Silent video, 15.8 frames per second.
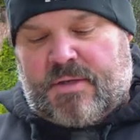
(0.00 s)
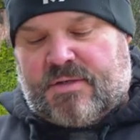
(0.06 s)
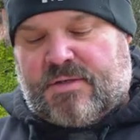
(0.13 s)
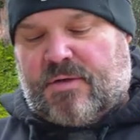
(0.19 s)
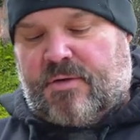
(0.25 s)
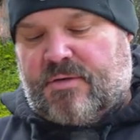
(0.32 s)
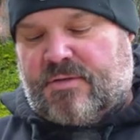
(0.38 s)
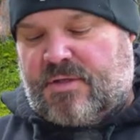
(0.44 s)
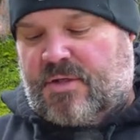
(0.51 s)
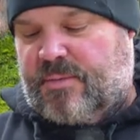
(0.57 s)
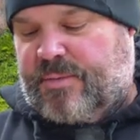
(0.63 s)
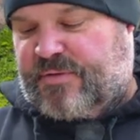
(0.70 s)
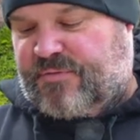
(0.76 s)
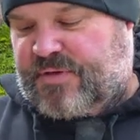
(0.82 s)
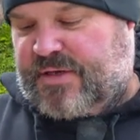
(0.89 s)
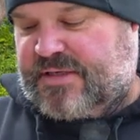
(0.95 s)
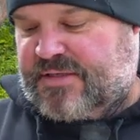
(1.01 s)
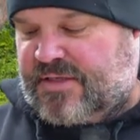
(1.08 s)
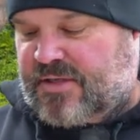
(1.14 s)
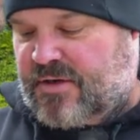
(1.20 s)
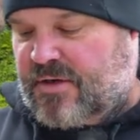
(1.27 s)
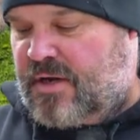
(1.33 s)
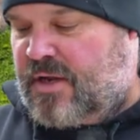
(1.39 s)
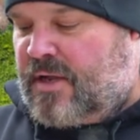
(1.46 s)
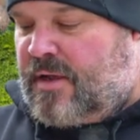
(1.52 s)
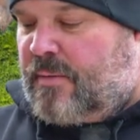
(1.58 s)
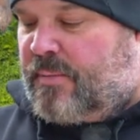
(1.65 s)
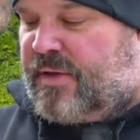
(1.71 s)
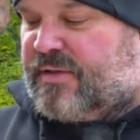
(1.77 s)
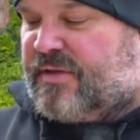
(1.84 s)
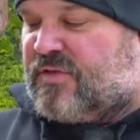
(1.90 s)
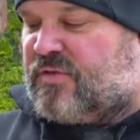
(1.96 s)
So there's a little bit of finesse in there.
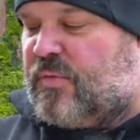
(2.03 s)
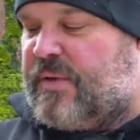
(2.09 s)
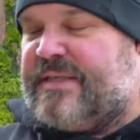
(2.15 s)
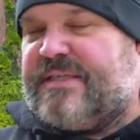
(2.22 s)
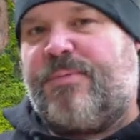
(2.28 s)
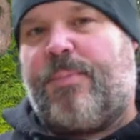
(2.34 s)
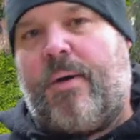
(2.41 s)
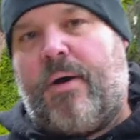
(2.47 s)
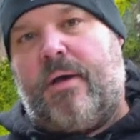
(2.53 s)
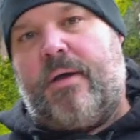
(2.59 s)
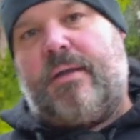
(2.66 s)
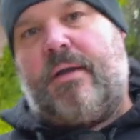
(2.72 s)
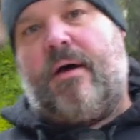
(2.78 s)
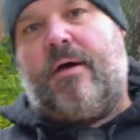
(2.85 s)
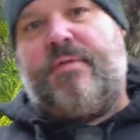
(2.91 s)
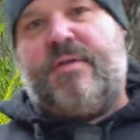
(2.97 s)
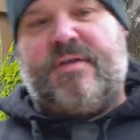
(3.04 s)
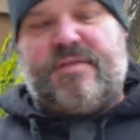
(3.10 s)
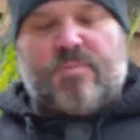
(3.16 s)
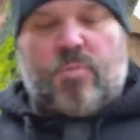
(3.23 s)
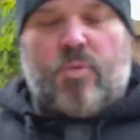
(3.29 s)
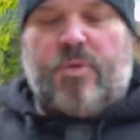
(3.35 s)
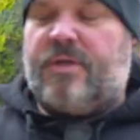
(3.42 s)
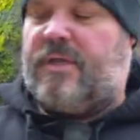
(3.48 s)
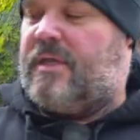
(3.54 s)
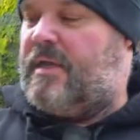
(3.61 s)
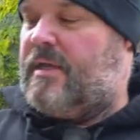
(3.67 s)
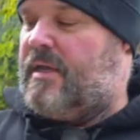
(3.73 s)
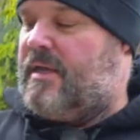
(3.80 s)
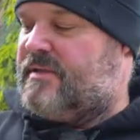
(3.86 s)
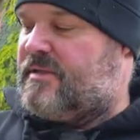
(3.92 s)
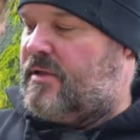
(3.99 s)
But the sweet spot on this
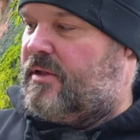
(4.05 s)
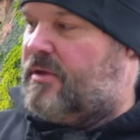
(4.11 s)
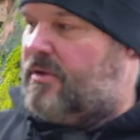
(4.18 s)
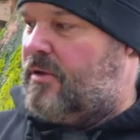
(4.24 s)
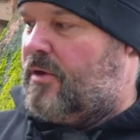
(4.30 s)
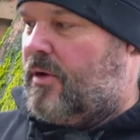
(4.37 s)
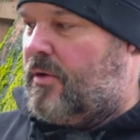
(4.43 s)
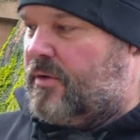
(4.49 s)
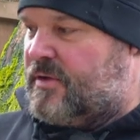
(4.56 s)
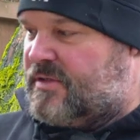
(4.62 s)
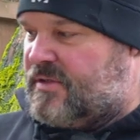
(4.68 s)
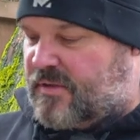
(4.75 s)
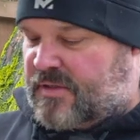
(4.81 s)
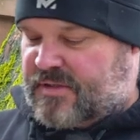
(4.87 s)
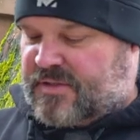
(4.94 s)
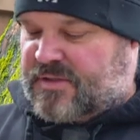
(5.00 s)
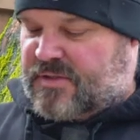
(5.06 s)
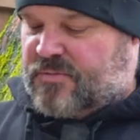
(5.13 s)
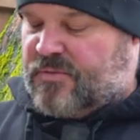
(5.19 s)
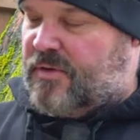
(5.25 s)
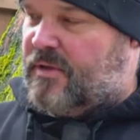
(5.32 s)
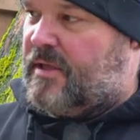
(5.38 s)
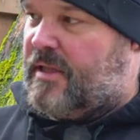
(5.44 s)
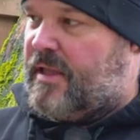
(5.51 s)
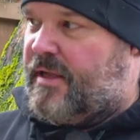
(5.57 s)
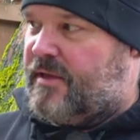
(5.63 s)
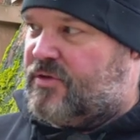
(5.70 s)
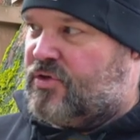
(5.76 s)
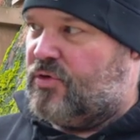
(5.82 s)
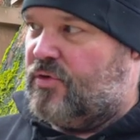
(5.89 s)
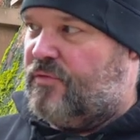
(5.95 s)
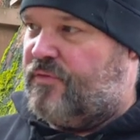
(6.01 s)
Woody is a little lower. So this is really like
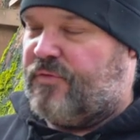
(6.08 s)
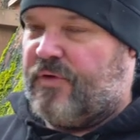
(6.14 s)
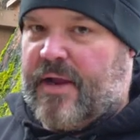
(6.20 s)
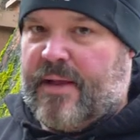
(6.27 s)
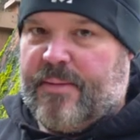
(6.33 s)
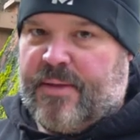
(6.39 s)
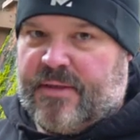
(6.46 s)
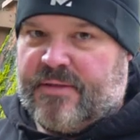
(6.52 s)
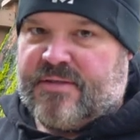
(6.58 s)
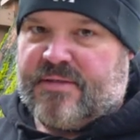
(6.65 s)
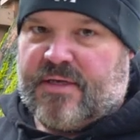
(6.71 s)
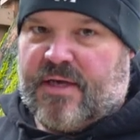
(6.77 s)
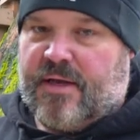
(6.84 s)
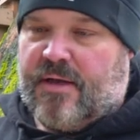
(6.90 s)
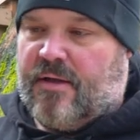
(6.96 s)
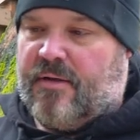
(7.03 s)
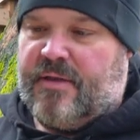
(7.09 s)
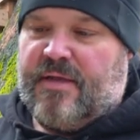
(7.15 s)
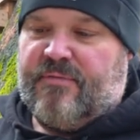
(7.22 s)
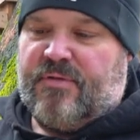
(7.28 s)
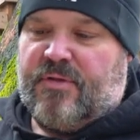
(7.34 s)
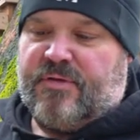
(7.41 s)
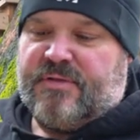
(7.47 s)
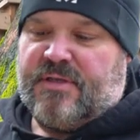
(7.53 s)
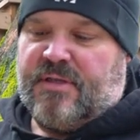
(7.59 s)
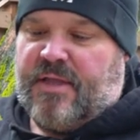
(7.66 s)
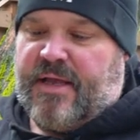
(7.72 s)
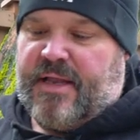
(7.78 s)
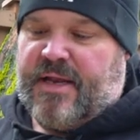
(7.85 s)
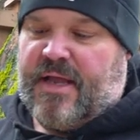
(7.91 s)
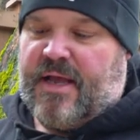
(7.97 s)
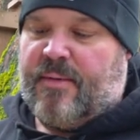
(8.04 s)
true framing style, even though it's a
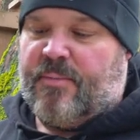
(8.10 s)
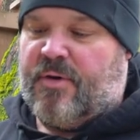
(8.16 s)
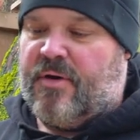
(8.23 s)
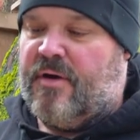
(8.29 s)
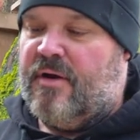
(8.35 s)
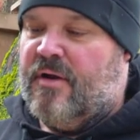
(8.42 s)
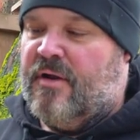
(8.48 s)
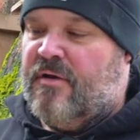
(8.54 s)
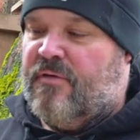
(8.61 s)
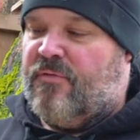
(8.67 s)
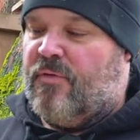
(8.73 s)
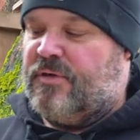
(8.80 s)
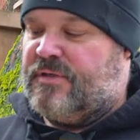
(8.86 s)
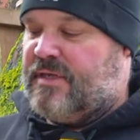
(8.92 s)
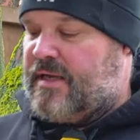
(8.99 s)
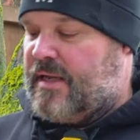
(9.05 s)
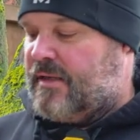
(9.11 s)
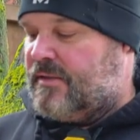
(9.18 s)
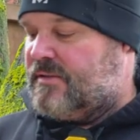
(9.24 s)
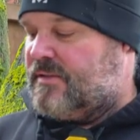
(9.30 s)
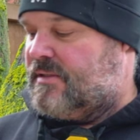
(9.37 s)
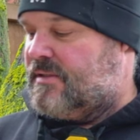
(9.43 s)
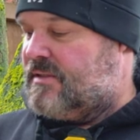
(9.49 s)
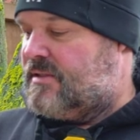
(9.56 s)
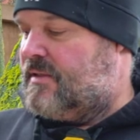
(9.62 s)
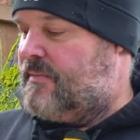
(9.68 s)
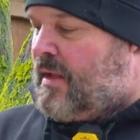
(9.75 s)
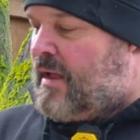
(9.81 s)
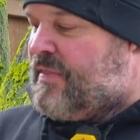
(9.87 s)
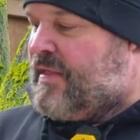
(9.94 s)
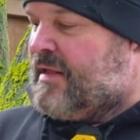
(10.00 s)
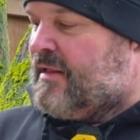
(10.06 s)
light hammer, 14 ounces.
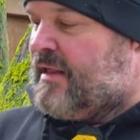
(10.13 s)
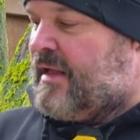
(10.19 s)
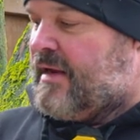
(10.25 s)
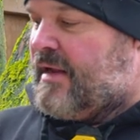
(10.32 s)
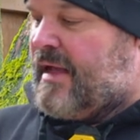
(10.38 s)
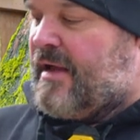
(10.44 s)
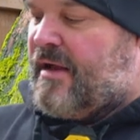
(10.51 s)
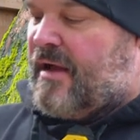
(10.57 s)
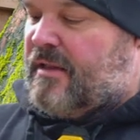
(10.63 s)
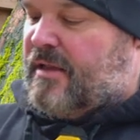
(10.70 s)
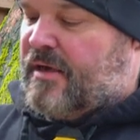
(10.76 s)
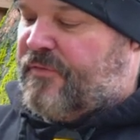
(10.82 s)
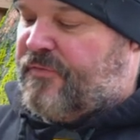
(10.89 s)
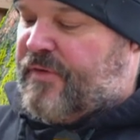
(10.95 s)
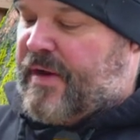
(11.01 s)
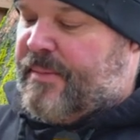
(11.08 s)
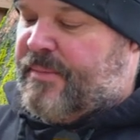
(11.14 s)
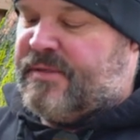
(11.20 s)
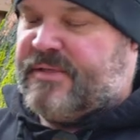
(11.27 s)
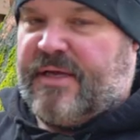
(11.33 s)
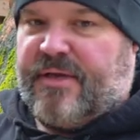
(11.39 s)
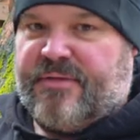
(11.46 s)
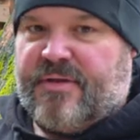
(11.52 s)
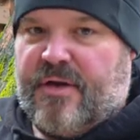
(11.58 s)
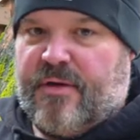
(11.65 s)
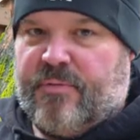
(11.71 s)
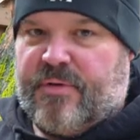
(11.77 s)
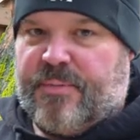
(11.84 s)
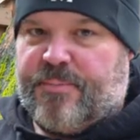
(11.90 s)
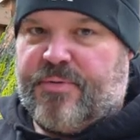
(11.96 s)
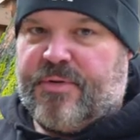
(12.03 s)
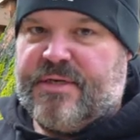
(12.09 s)
I think a lot of, a lot of framers out there
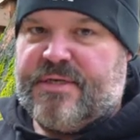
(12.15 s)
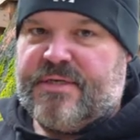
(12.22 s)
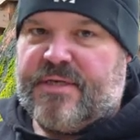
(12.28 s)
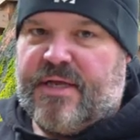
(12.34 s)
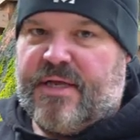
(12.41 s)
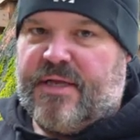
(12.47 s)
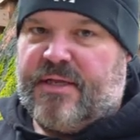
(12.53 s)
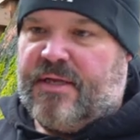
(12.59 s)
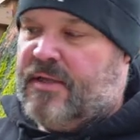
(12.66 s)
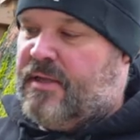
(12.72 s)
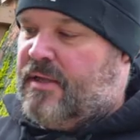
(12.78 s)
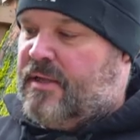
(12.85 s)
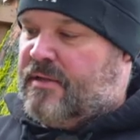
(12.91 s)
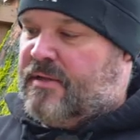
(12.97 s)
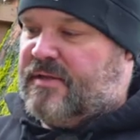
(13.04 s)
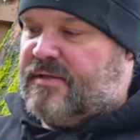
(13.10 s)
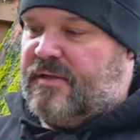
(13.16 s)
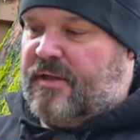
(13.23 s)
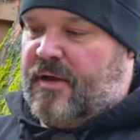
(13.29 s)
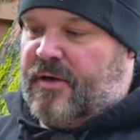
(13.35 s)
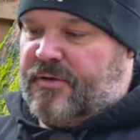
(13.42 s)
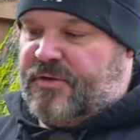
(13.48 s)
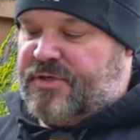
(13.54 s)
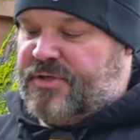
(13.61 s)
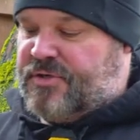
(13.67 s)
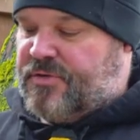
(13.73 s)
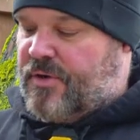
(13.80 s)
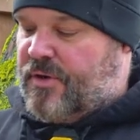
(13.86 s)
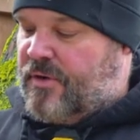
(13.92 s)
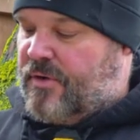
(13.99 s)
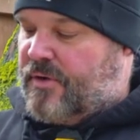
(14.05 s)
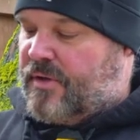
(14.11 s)
would appreciate this longer
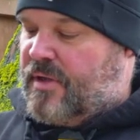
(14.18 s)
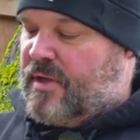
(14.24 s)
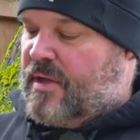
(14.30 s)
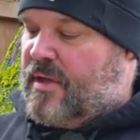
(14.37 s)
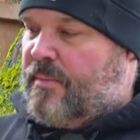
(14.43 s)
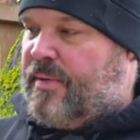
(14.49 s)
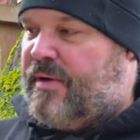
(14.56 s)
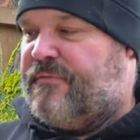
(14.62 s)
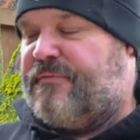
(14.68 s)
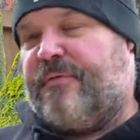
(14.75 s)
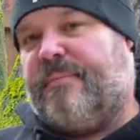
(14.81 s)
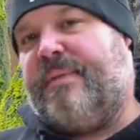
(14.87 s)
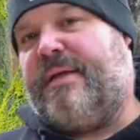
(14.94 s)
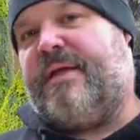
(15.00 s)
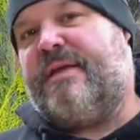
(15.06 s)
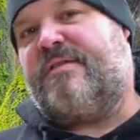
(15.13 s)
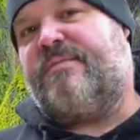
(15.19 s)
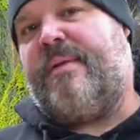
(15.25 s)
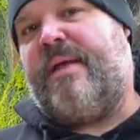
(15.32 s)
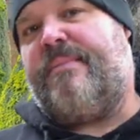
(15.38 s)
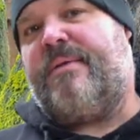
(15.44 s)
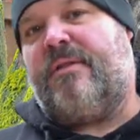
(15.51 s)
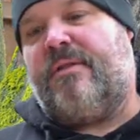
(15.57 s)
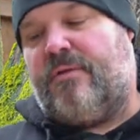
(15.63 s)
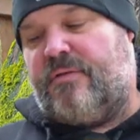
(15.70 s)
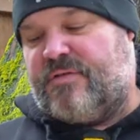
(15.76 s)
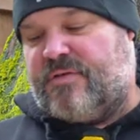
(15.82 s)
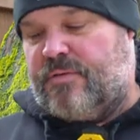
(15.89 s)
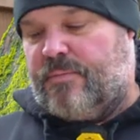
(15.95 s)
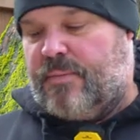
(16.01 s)
stroke. But for me, it's maybe a little too